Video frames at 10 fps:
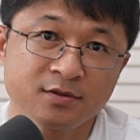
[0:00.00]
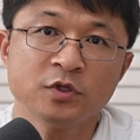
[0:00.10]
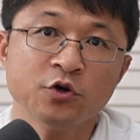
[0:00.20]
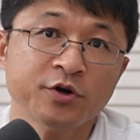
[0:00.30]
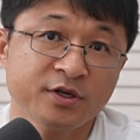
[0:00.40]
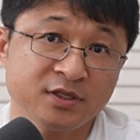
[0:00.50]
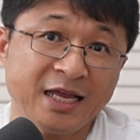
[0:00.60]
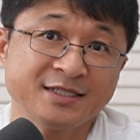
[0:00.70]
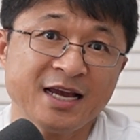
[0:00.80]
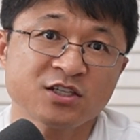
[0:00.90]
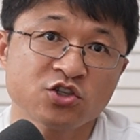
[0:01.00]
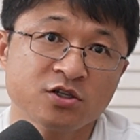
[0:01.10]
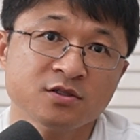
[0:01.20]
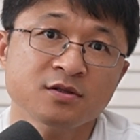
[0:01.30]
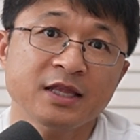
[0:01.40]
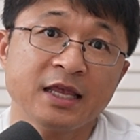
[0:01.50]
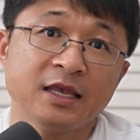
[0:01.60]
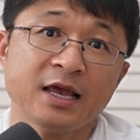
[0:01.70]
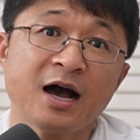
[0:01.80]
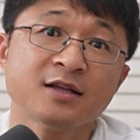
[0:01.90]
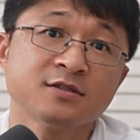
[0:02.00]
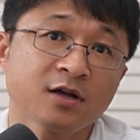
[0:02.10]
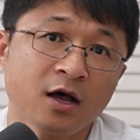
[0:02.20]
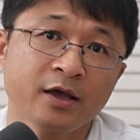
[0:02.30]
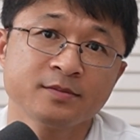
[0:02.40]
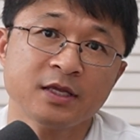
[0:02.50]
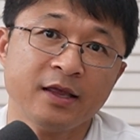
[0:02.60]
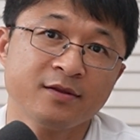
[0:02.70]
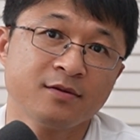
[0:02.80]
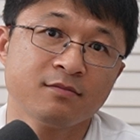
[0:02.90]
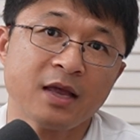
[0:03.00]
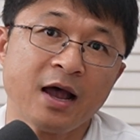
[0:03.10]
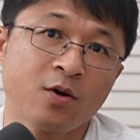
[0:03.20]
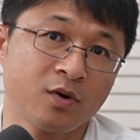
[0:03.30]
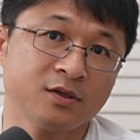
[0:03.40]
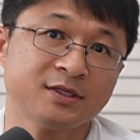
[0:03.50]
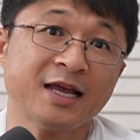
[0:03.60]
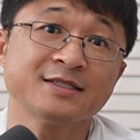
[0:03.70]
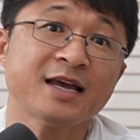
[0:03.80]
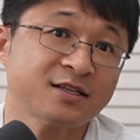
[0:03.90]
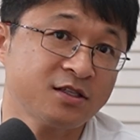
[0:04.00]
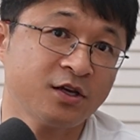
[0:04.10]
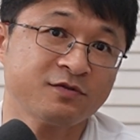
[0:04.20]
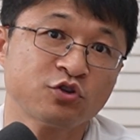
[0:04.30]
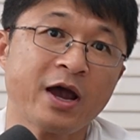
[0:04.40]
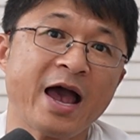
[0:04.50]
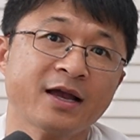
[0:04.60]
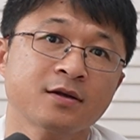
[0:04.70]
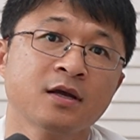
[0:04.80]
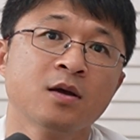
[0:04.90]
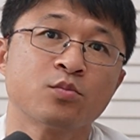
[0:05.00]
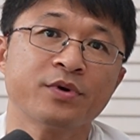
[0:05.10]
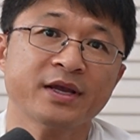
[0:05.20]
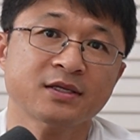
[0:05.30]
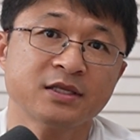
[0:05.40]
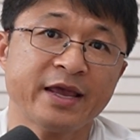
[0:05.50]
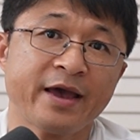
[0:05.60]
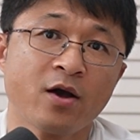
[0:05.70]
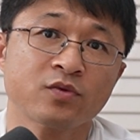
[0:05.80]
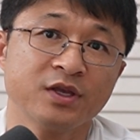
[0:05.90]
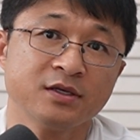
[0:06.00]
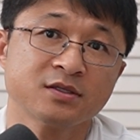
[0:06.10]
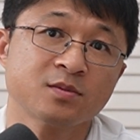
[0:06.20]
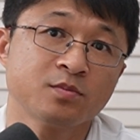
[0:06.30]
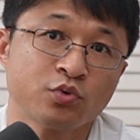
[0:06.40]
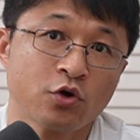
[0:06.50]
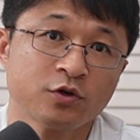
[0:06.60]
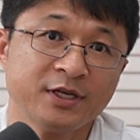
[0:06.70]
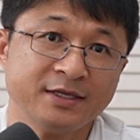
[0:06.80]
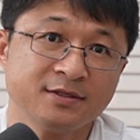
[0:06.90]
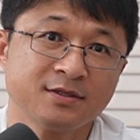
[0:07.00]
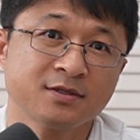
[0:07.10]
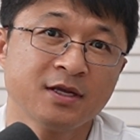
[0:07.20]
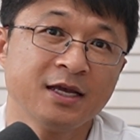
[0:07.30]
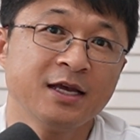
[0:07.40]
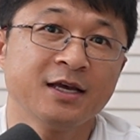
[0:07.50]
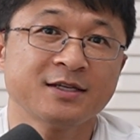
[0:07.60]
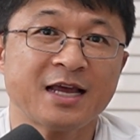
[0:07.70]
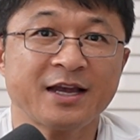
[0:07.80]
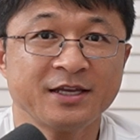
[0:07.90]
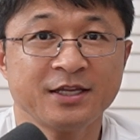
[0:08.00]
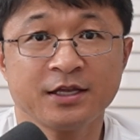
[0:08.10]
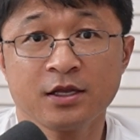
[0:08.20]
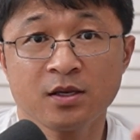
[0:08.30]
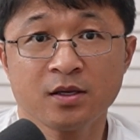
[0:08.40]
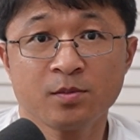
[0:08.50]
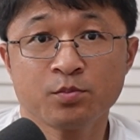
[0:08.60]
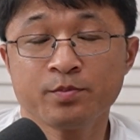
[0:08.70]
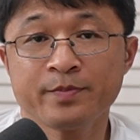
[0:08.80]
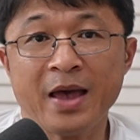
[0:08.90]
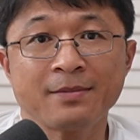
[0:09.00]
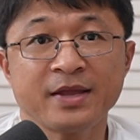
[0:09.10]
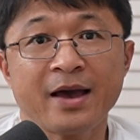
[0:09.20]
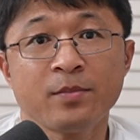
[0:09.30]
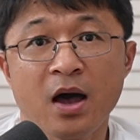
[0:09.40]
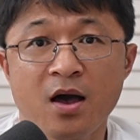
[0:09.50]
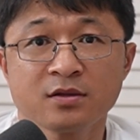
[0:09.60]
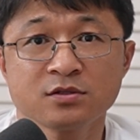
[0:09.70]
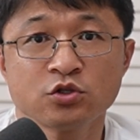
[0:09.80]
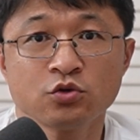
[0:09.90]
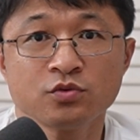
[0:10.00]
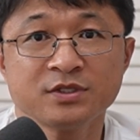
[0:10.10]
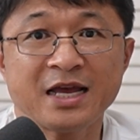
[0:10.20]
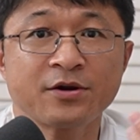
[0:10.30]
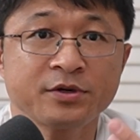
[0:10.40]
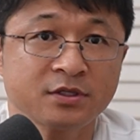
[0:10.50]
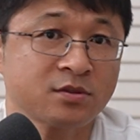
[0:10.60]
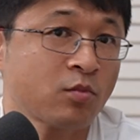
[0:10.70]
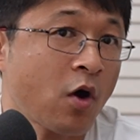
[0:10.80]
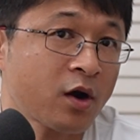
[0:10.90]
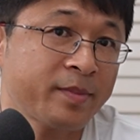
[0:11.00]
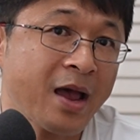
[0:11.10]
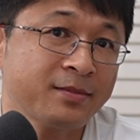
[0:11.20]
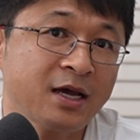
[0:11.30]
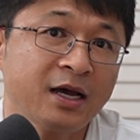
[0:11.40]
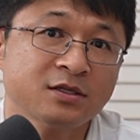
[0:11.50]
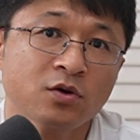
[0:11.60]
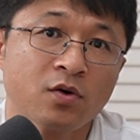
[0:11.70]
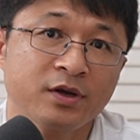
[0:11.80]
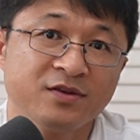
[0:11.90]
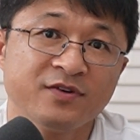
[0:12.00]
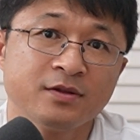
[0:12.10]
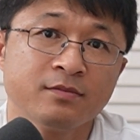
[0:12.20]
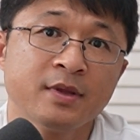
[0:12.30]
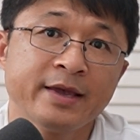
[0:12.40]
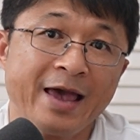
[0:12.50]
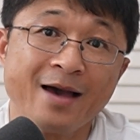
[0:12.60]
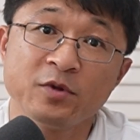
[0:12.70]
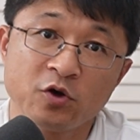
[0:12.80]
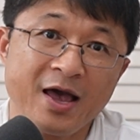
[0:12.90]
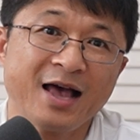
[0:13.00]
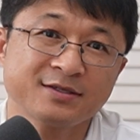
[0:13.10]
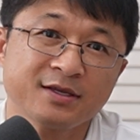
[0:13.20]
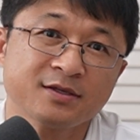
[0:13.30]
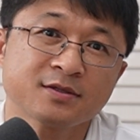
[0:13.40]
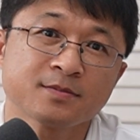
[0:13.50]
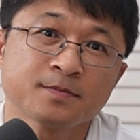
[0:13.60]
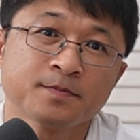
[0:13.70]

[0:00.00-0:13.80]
During digestion, the enzymes in our digestive tract break down these proteins, targeting the peptide bonds to generate smaller peptides or even amino acids.